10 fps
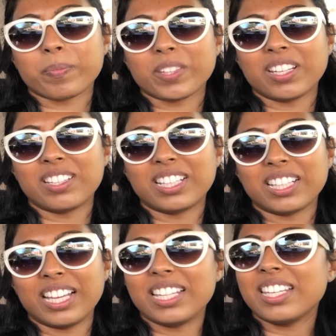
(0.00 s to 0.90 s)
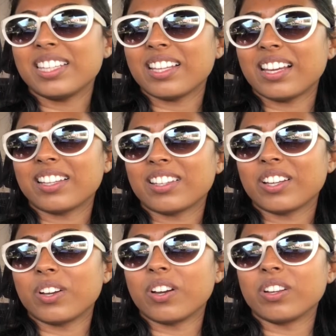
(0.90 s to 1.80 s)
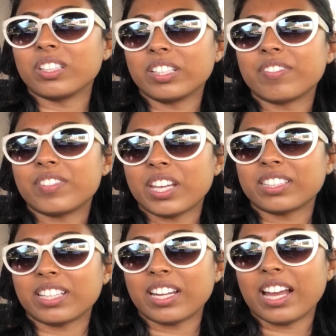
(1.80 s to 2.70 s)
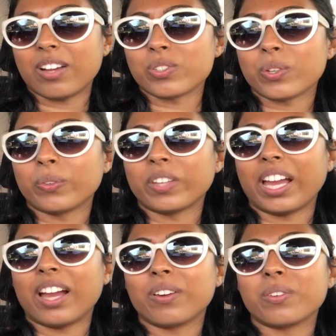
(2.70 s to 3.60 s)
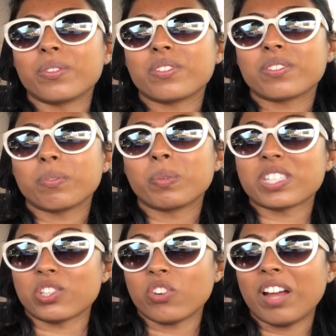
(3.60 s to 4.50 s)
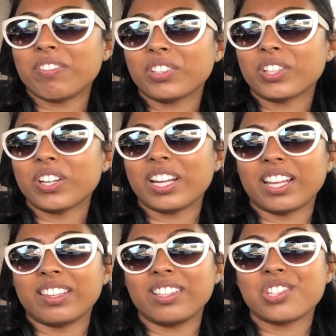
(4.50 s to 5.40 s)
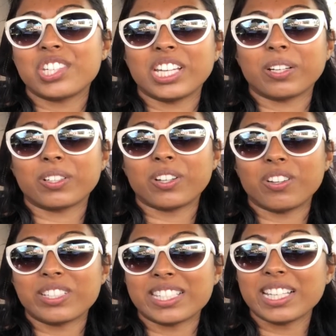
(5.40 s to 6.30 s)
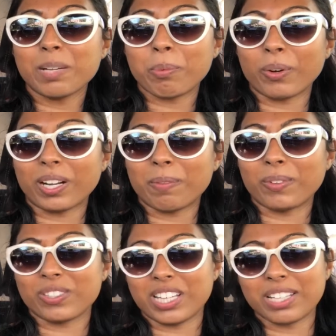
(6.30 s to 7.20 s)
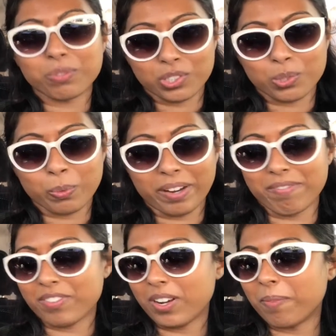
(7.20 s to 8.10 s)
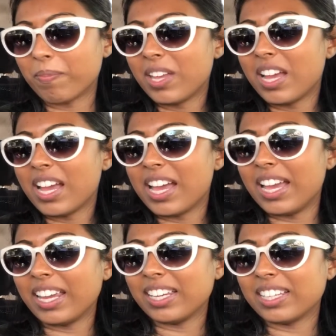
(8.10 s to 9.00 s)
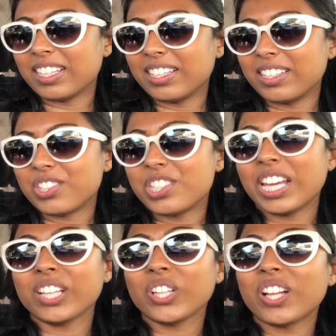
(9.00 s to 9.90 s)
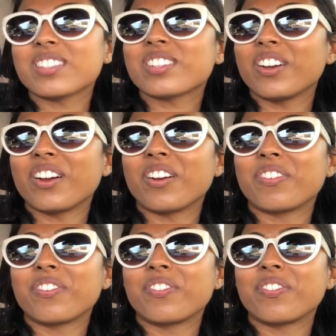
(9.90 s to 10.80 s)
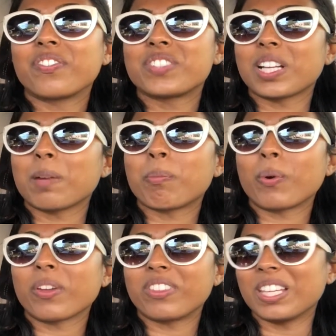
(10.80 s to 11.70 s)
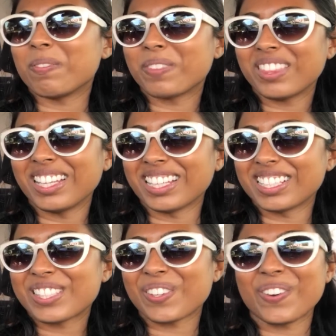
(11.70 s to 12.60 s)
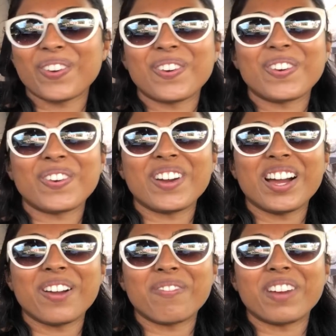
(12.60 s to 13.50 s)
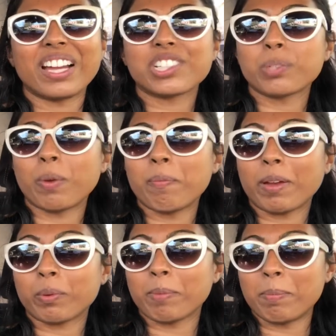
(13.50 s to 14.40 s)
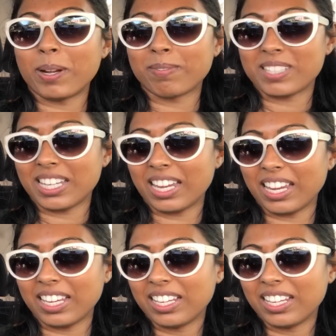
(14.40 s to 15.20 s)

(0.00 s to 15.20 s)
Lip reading: the lady that lived at that house, owned the house, was a traveler, and I think she had gone to Singapore a couple of times, which is where I'm from, and she had lots of Singapore themed things. So I actually went back with my mom today